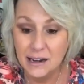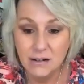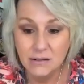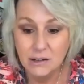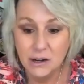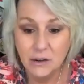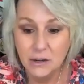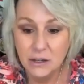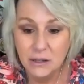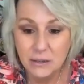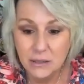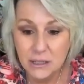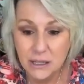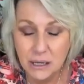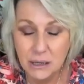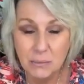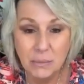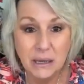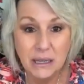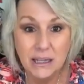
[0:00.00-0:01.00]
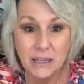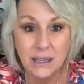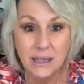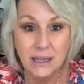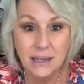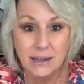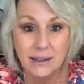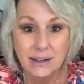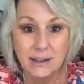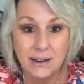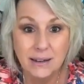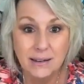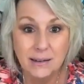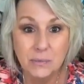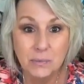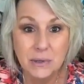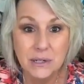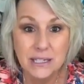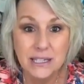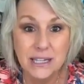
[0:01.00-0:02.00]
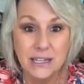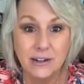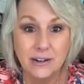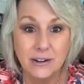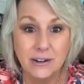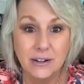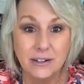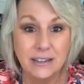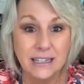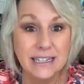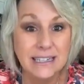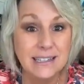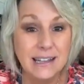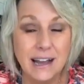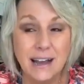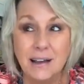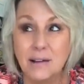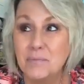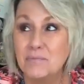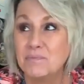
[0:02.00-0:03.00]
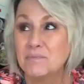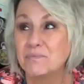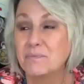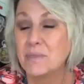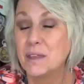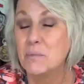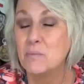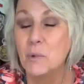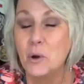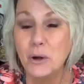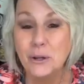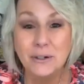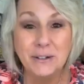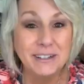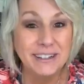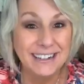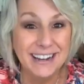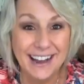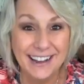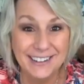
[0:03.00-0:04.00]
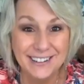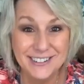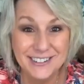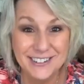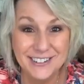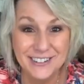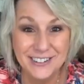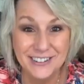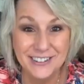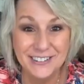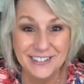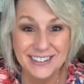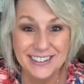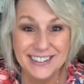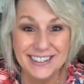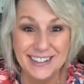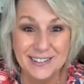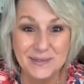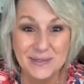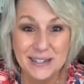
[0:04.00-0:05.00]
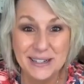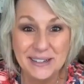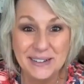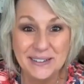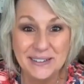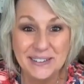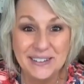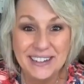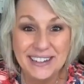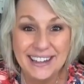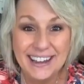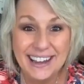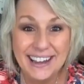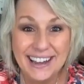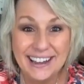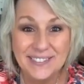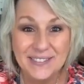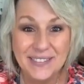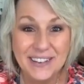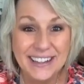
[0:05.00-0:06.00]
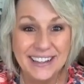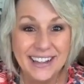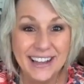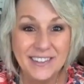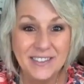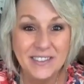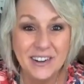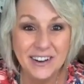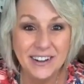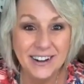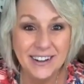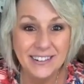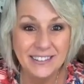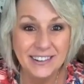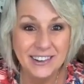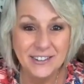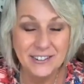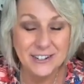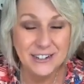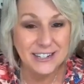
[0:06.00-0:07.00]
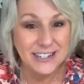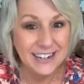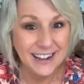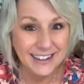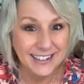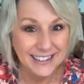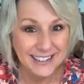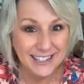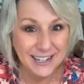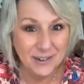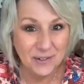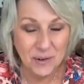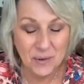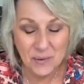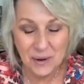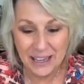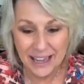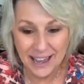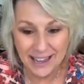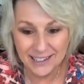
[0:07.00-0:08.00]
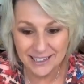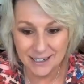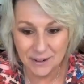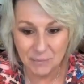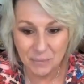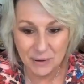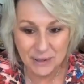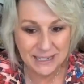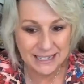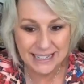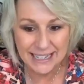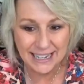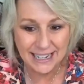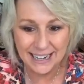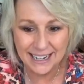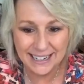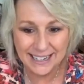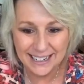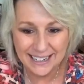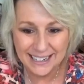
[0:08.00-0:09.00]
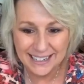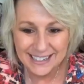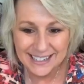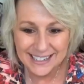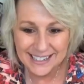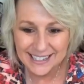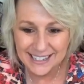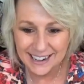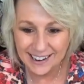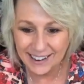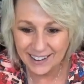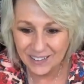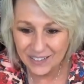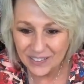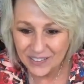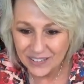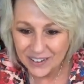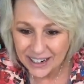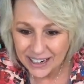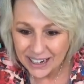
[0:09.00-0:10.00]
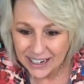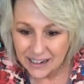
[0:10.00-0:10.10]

I don't know who's going to be the uh, presenter. Lisa, um, Moidel and I used to do it some too, and we loved our Thursday nights there where we got to present stuff.